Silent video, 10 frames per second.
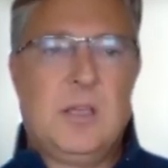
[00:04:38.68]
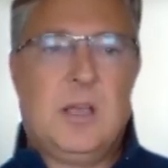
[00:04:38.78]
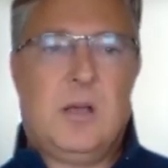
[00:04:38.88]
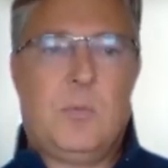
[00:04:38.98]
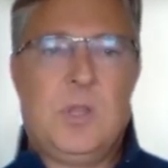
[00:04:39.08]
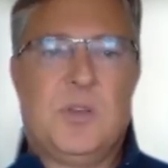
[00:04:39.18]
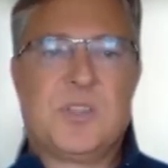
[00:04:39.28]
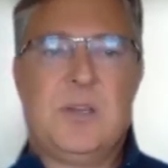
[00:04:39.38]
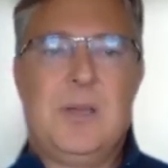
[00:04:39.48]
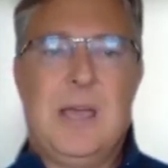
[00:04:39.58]
Uh, we
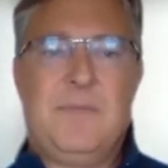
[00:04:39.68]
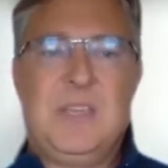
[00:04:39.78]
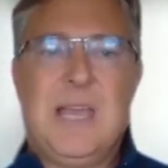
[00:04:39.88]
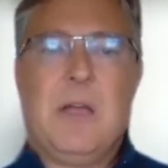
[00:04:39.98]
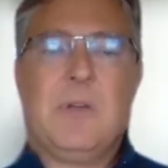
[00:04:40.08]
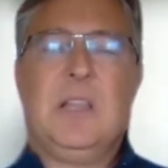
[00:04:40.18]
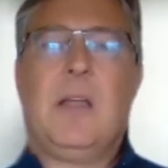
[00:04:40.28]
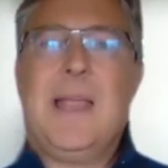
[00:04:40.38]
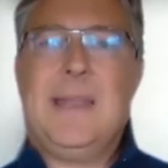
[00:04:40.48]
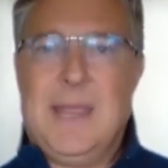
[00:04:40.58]
also have the ARRI
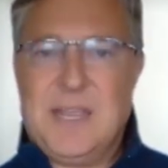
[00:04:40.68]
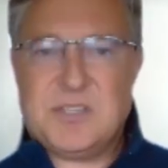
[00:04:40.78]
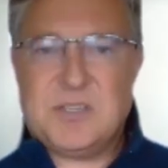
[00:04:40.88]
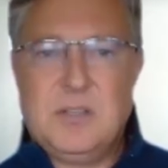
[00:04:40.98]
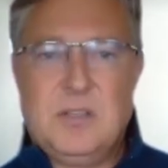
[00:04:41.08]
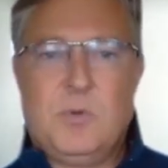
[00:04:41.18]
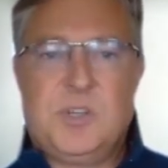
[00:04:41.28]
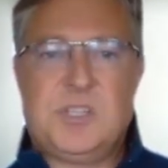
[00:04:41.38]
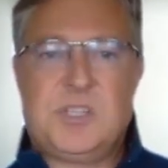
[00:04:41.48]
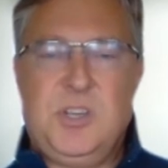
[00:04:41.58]
LightNet,
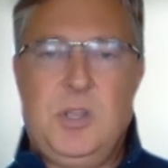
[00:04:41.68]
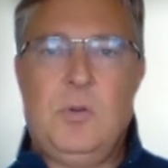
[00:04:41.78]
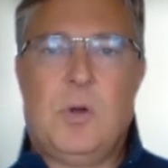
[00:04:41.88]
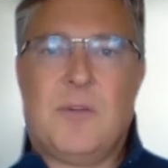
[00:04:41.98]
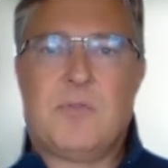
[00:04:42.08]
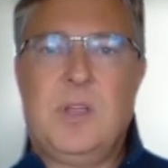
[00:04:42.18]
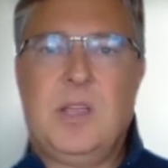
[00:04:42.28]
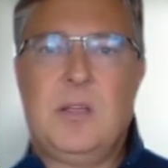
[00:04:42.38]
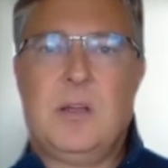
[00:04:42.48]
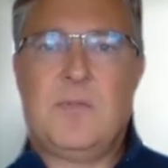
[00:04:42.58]
which is a new
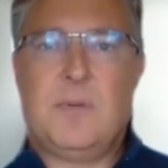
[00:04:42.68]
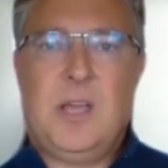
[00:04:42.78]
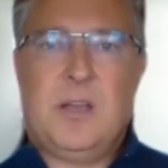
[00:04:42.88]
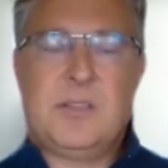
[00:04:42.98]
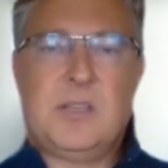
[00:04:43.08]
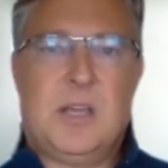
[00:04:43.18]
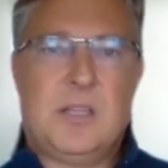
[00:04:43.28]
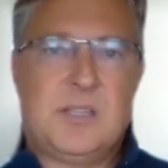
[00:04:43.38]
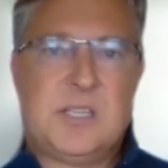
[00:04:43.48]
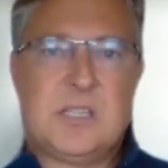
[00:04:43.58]
offering from our
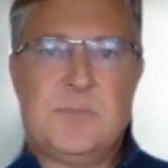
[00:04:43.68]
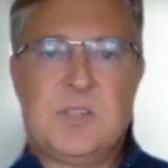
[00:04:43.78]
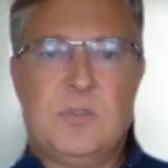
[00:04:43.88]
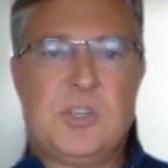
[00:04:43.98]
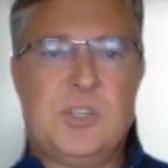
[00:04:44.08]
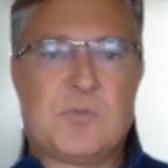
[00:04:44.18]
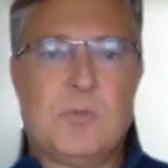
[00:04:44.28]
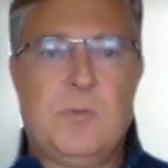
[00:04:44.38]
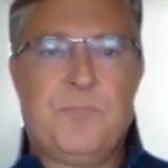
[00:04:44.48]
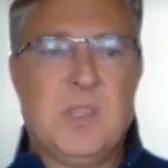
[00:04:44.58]
uh, System Solutions
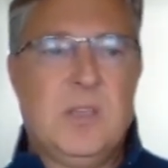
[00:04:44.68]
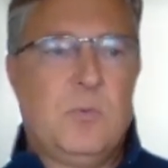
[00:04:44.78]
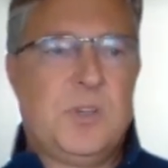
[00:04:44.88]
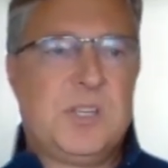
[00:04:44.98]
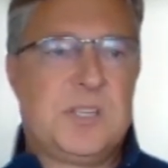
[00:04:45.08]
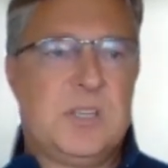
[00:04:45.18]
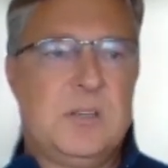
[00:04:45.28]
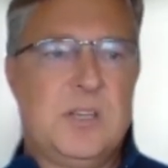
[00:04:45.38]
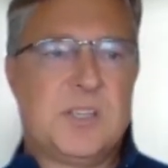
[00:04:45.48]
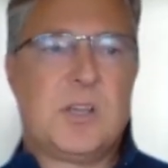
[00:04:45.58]
Group, which is
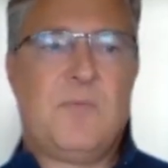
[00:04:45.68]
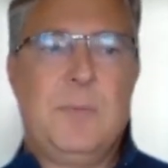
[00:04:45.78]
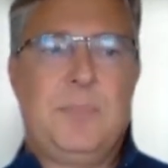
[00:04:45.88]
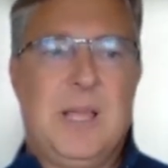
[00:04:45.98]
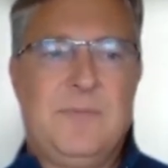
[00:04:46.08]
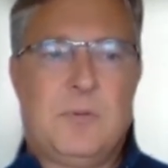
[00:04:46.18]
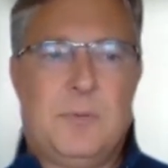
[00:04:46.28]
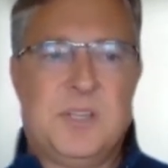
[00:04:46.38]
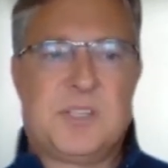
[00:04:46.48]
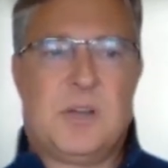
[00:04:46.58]
a, a, software
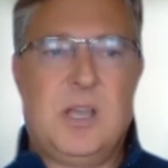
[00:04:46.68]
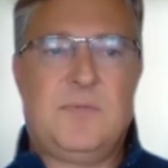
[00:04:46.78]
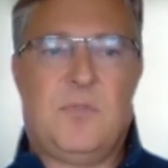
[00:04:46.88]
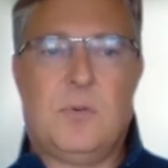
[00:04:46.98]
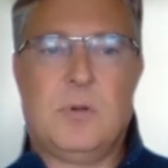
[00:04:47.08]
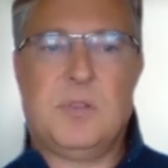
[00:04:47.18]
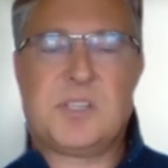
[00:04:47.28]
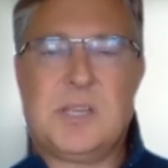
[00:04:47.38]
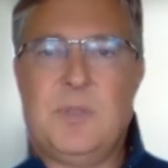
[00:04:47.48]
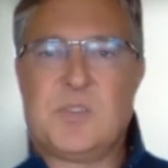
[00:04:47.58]
platform designed for
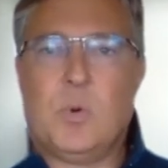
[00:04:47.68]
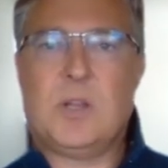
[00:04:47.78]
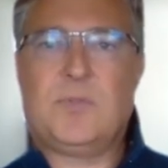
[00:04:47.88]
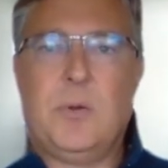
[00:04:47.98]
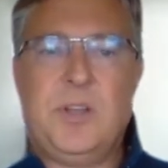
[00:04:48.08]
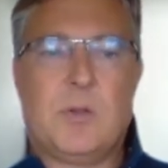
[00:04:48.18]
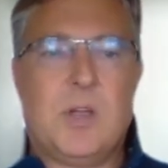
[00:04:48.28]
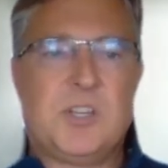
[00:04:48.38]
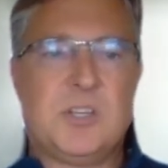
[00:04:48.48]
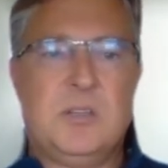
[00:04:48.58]
seamless workflow
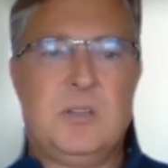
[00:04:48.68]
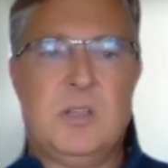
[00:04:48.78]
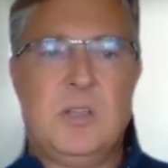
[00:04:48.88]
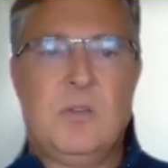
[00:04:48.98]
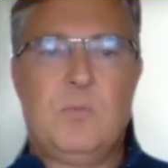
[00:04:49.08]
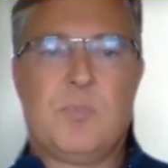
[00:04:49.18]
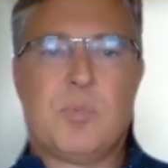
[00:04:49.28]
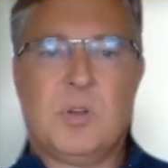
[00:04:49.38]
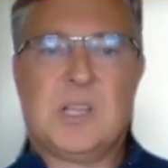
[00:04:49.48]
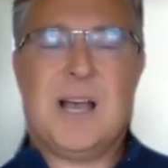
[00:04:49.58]
integration with
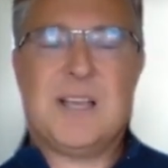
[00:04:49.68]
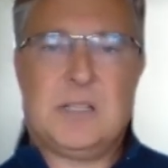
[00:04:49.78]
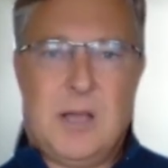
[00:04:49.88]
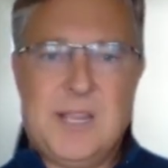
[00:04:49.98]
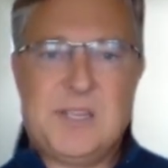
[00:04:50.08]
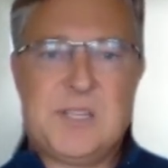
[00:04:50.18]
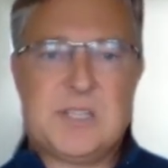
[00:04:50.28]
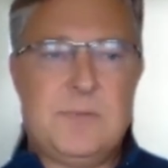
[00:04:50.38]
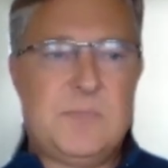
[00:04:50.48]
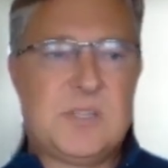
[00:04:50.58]
broadcast lighting
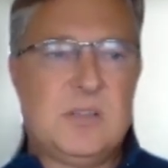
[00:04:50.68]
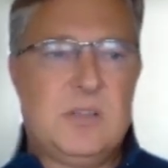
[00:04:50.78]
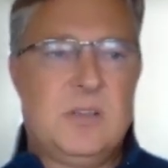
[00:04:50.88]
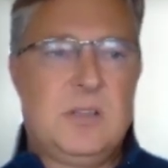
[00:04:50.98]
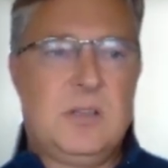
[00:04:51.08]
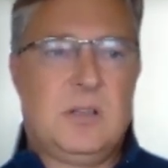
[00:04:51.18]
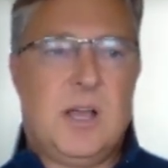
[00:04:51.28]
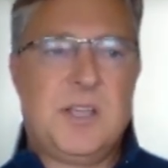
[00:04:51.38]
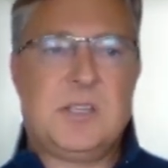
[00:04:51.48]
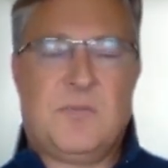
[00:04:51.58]
systems,
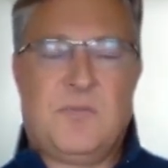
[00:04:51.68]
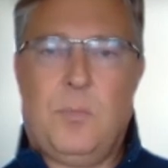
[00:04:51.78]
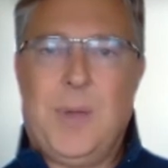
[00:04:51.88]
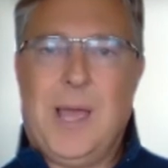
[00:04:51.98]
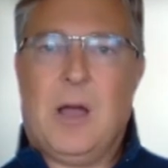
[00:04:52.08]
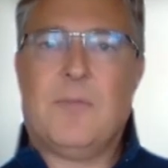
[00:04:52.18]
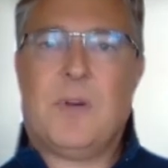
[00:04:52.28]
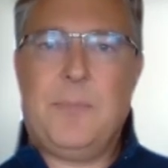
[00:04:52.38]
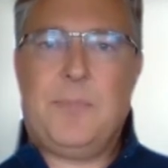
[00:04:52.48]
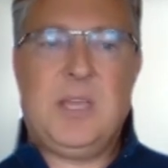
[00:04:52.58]
utilizing the full power of
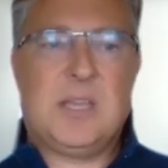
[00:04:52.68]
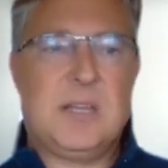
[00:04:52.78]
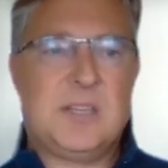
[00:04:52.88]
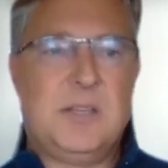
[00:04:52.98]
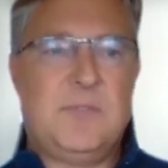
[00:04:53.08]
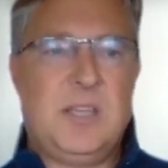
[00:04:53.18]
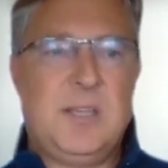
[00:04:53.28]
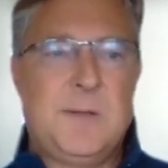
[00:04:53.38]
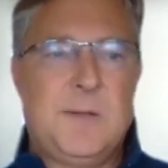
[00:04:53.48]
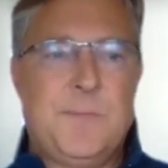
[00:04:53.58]
IP
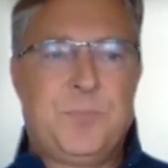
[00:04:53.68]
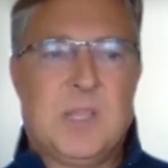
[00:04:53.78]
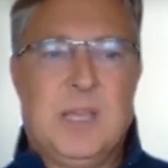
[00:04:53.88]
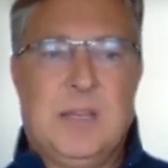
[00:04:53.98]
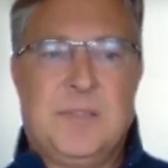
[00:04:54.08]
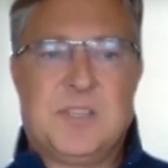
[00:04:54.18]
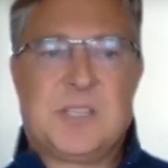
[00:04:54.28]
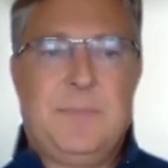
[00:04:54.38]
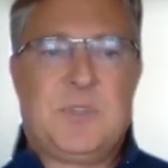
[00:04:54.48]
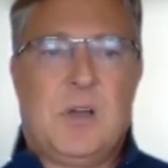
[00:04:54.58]
connectivity, and at the
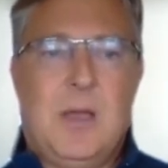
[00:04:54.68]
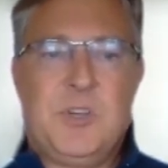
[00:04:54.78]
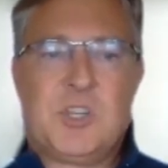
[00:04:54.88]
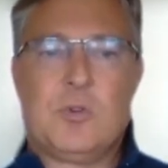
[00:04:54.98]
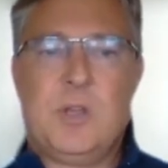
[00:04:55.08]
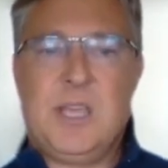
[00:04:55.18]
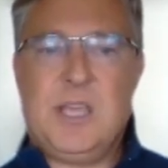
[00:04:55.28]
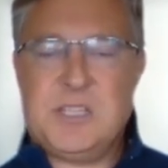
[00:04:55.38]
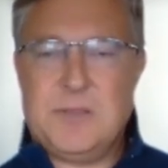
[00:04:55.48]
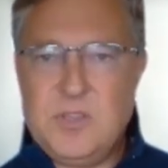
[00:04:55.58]
same time ensuring
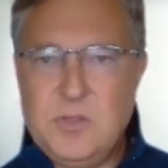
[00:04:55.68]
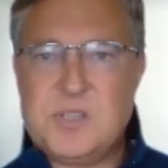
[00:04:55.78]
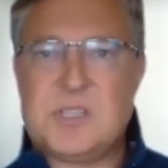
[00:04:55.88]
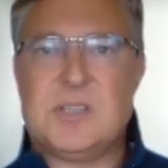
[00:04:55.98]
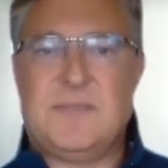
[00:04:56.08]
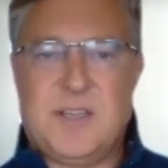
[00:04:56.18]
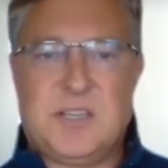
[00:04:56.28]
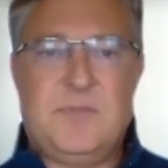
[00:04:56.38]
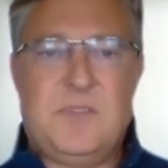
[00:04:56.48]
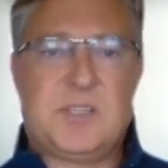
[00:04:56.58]
ease of use,
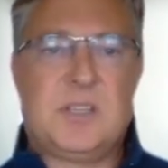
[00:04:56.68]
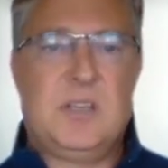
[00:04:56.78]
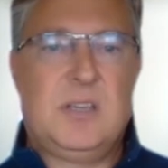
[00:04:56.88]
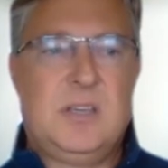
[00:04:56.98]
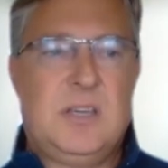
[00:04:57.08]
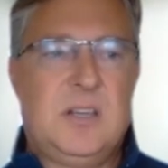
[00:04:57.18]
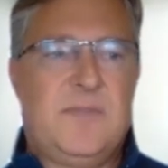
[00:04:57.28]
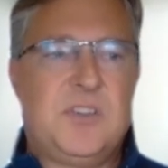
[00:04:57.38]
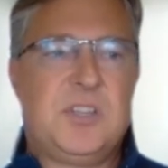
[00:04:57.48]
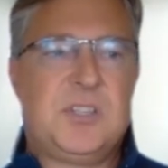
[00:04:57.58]
effectiveness, and
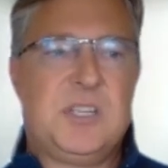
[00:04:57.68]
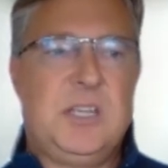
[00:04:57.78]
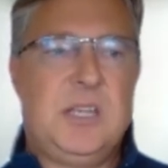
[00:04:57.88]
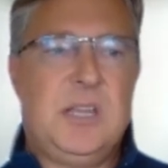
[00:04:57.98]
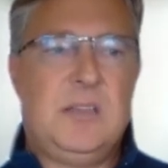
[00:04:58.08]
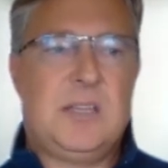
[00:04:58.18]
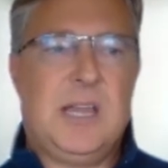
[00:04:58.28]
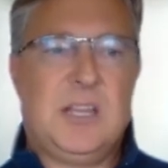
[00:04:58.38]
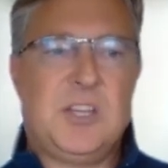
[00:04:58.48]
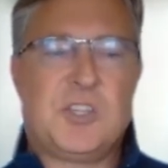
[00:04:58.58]
efficiency in
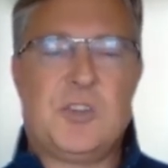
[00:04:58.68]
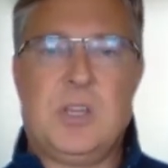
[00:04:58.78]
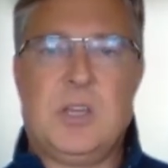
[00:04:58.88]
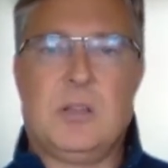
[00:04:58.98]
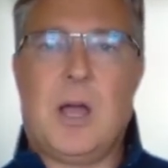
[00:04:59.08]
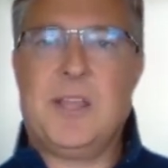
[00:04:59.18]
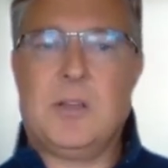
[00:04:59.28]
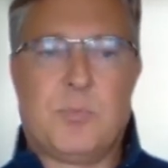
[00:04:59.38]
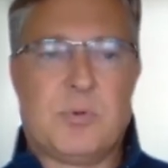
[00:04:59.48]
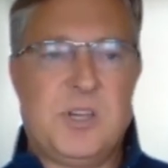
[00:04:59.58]
daily studio
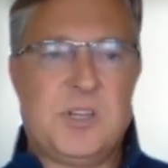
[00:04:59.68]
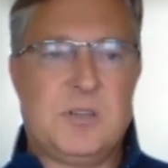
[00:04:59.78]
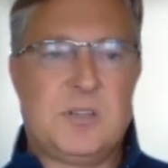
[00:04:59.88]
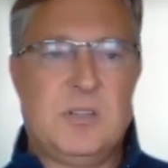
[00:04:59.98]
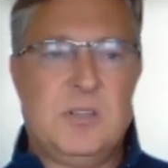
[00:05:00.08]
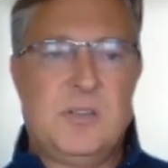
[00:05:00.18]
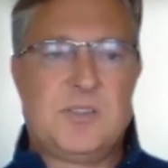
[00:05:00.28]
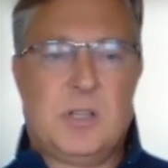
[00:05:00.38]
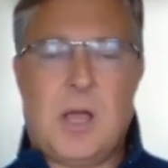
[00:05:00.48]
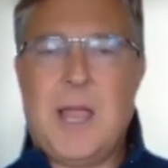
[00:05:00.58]
lighting operations.
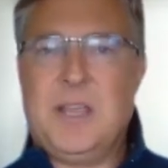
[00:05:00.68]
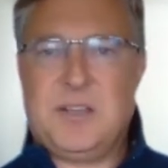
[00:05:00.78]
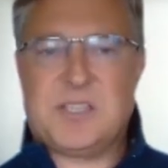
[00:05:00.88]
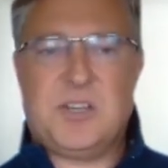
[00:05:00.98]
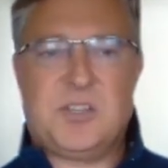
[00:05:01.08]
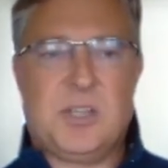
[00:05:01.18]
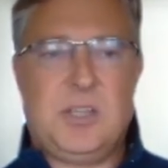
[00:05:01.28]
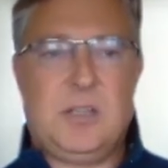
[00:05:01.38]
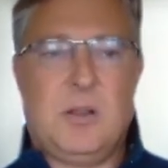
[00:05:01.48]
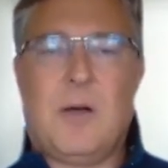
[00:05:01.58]
So LightNet
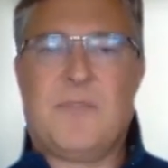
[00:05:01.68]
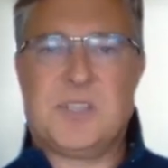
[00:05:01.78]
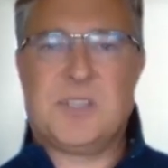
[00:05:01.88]
essentially you know, offers a